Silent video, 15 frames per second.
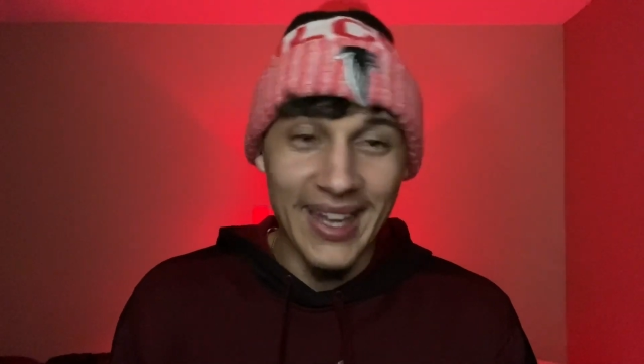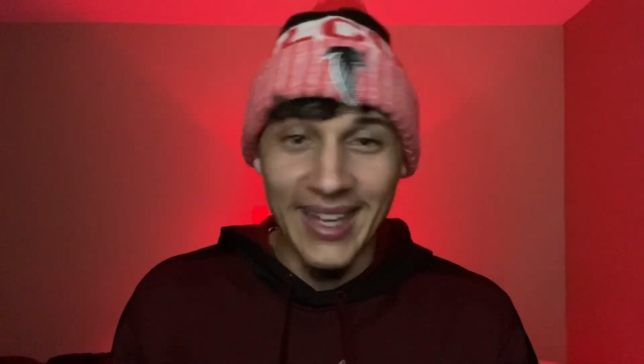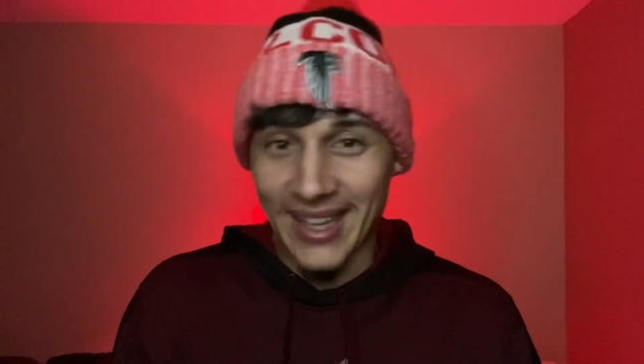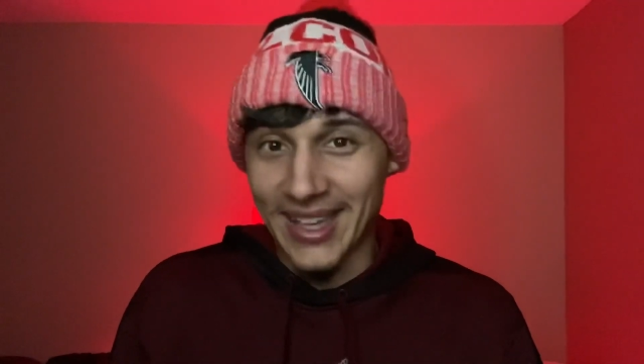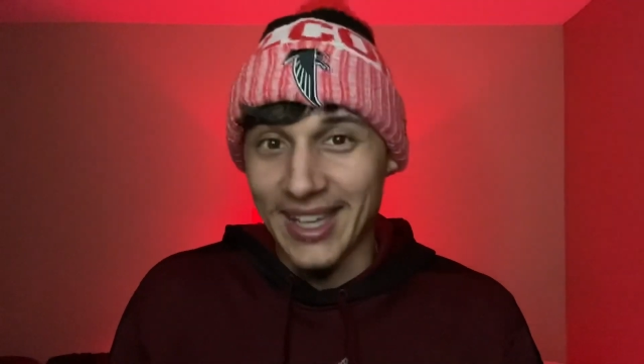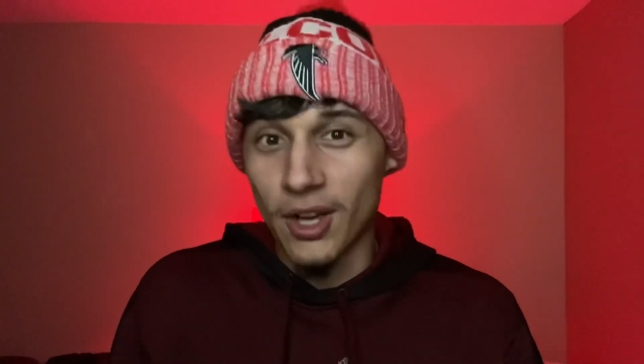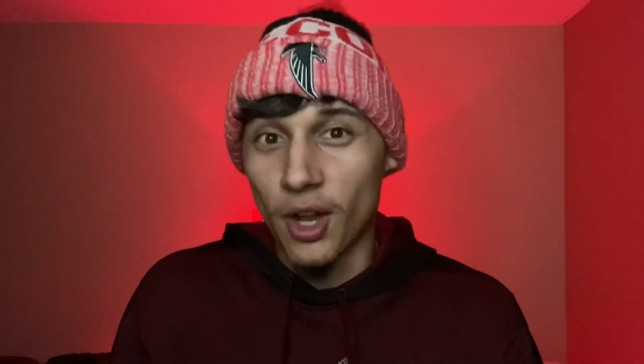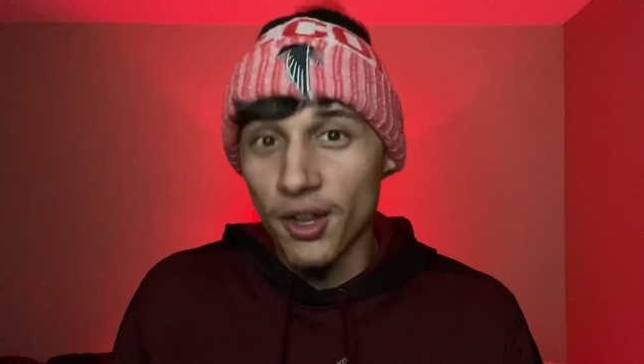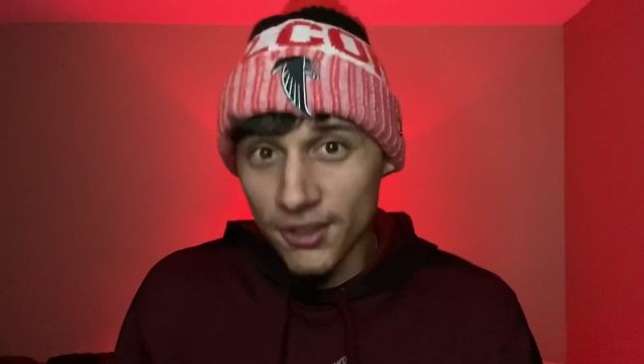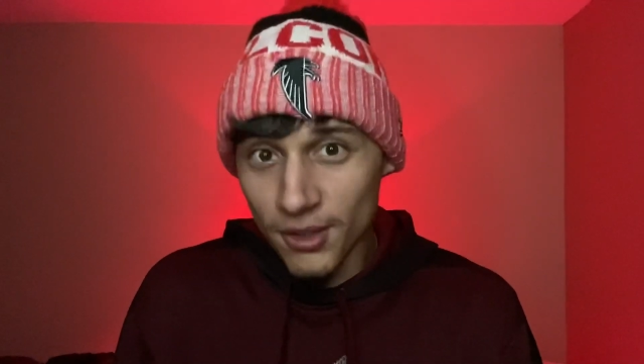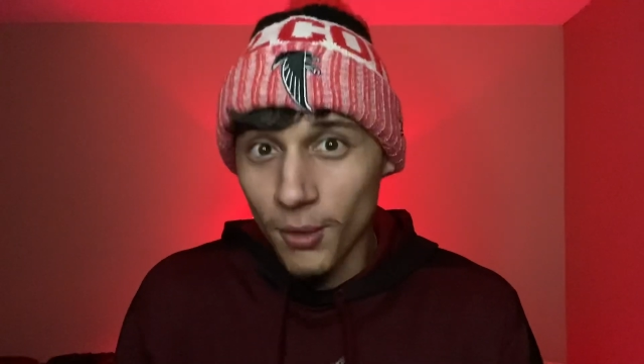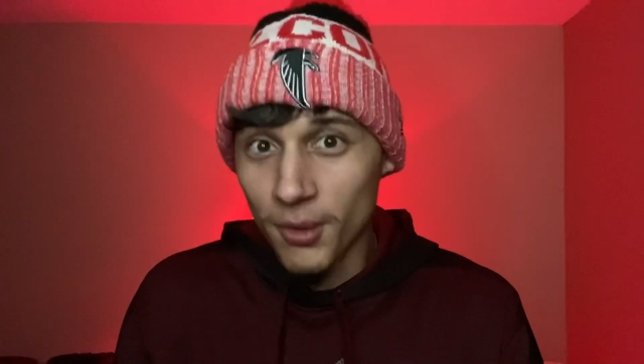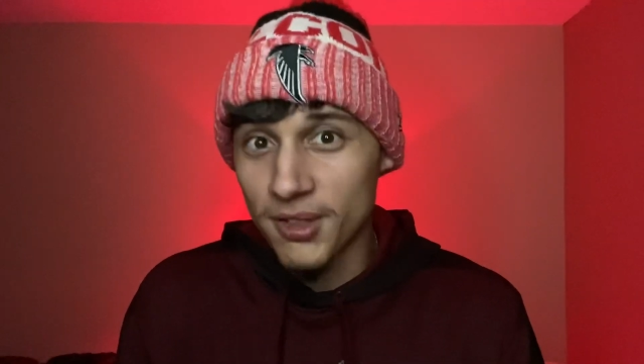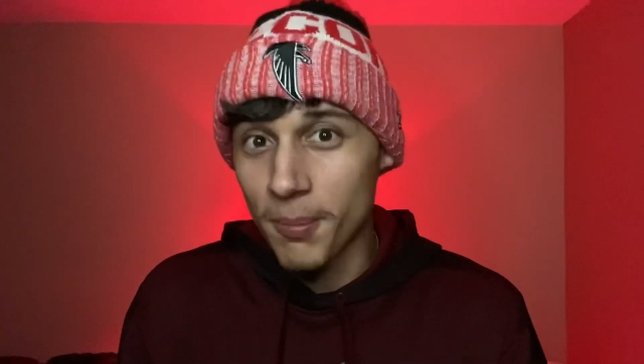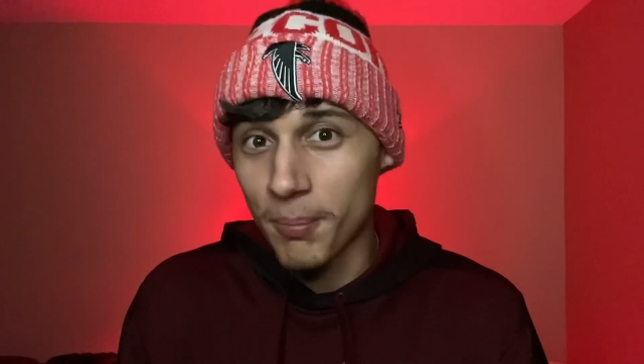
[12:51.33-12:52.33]
it
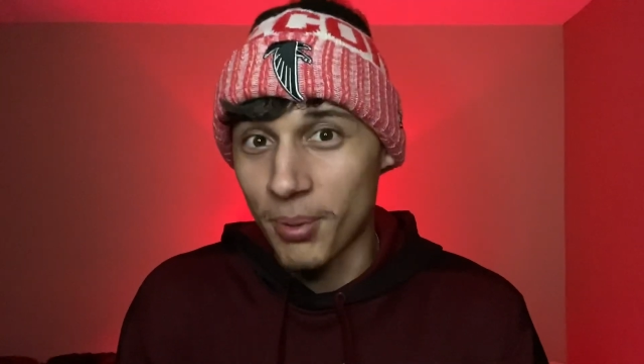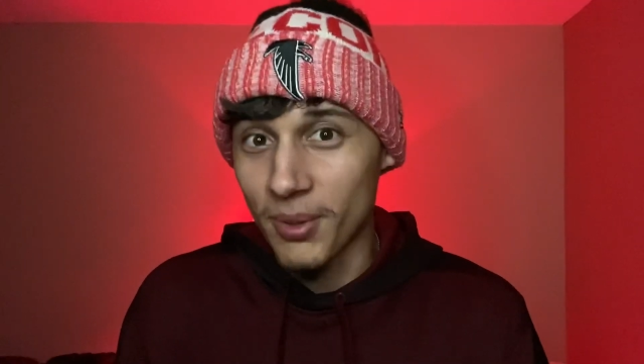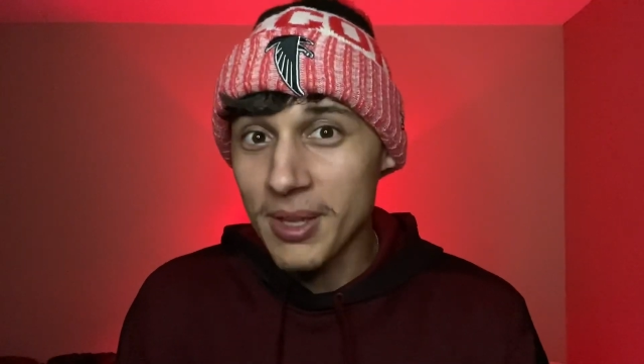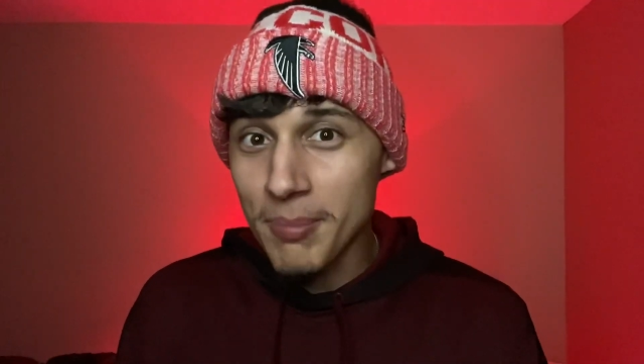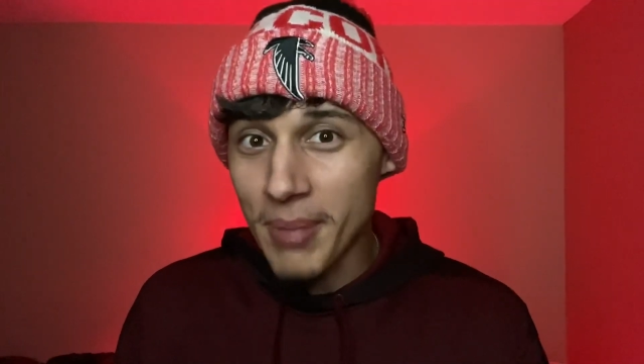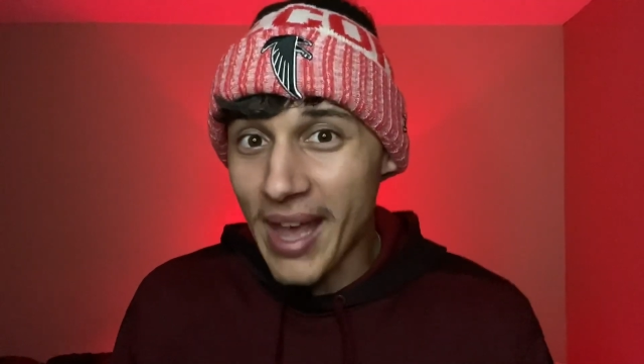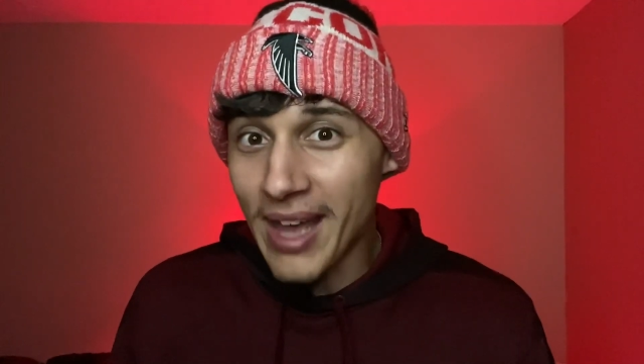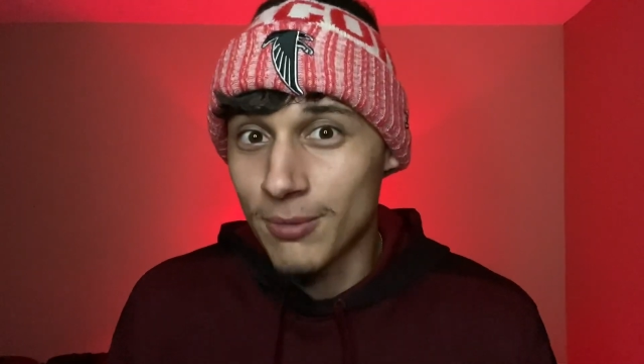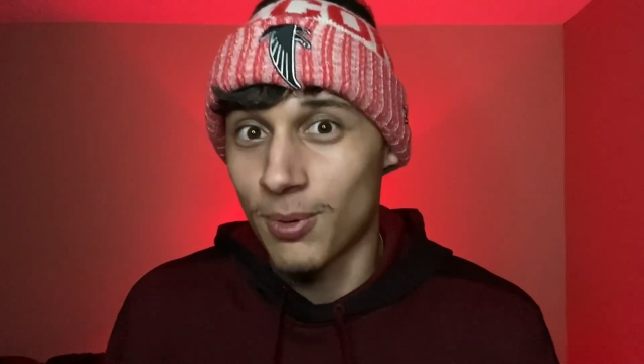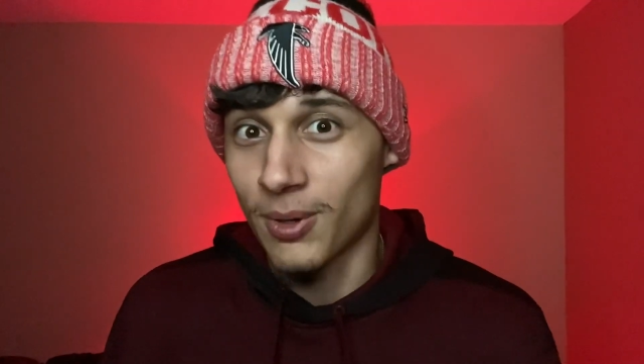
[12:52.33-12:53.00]
also was a pretty bad